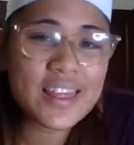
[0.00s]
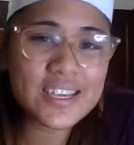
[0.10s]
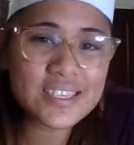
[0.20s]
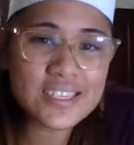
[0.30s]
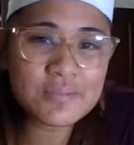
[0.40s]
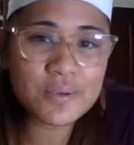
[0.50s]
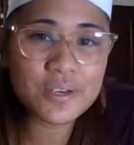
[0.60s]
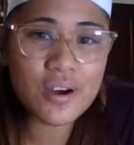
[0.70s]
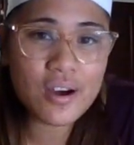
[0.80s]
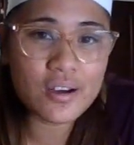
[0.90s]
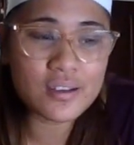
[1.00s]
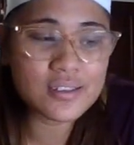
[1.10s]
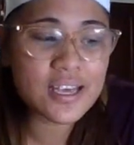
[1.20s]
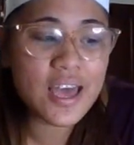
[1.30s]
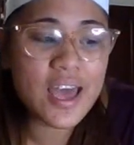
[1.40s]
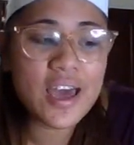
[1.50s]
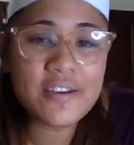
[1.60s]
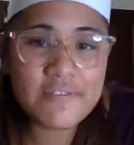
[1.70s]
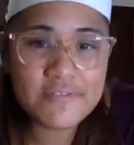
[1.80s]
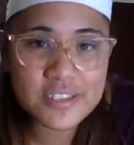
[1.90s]
This is because
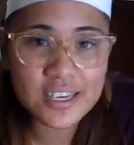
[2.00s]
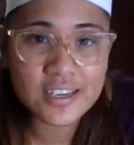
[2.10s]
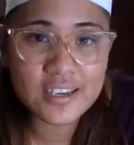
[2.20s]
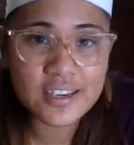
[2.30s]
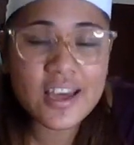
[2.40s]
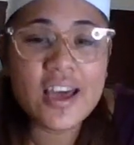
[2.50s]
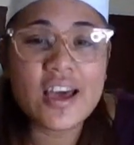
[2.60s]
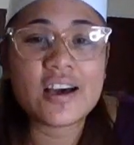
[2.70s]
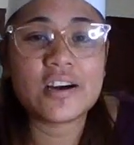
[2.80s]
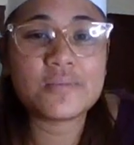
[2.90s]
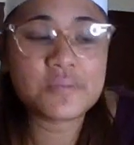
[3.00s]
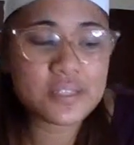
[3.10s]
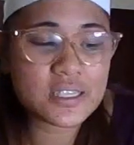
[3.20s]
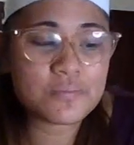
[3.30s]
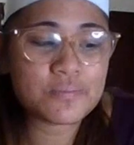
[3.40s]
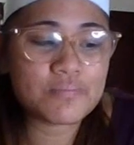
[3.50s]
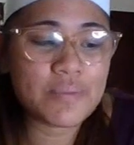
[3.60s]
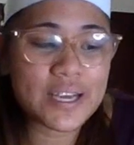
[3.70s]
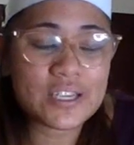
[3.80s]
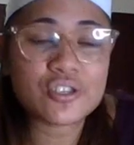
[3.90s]
hefting helps us
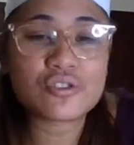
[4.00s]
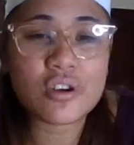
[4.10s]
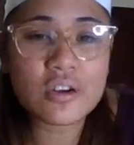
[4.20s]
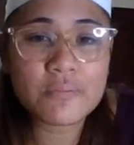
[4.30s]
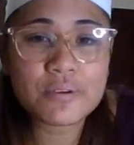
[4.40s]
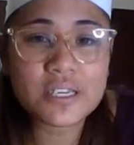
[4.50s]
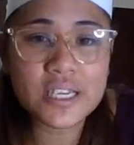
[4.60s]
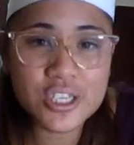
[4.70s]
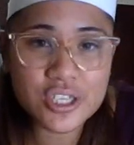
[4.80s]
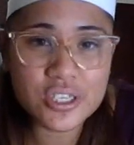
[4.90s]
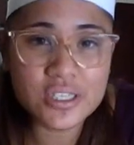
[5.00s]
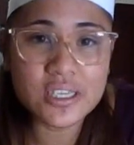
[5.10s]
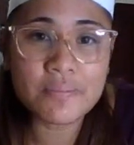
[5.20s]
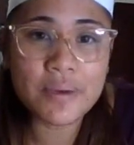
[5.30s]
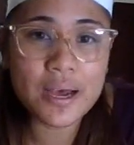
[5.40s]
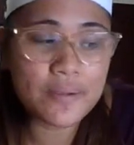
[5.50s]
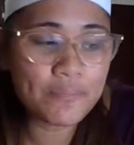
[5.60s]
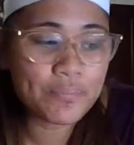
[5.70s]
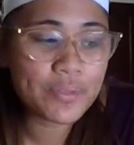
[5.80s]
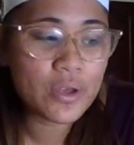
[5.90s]
make stronger predictions about
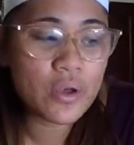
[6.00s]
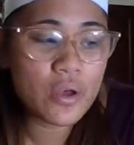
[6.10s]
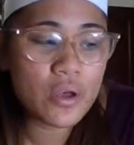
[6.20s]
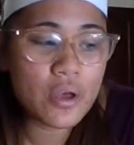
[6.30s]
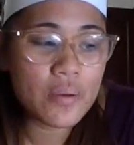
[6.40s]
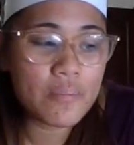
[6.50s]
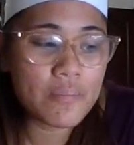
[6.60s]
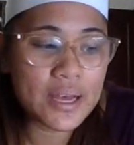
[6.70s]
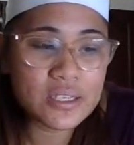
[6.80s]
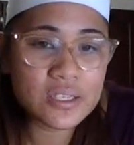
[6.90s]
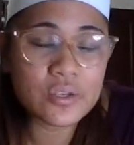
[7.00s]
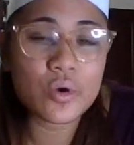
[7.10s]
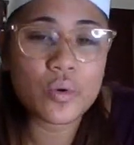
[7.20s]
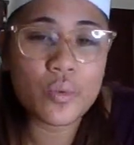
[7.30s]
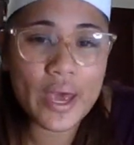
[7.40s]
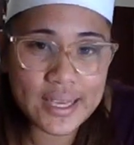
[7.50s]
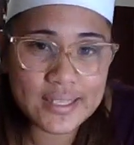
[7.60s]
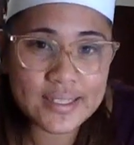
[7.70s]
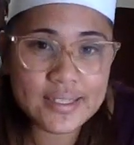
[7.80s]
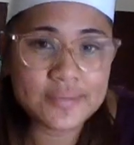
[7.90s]
mass or weight.
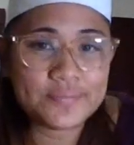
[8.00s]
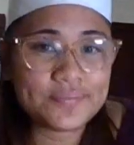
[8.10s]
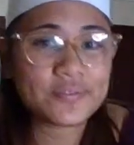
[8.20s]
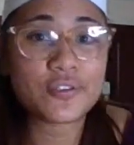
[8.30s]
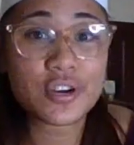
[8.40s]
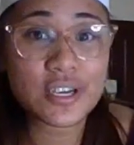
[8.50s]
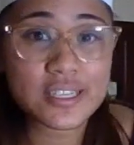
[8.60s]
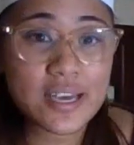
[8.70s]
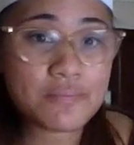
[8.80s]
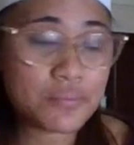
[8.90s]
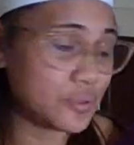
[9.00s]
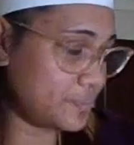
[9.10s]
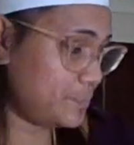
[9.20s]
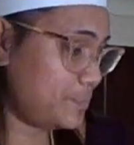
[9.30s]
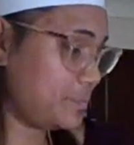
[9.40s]
For example,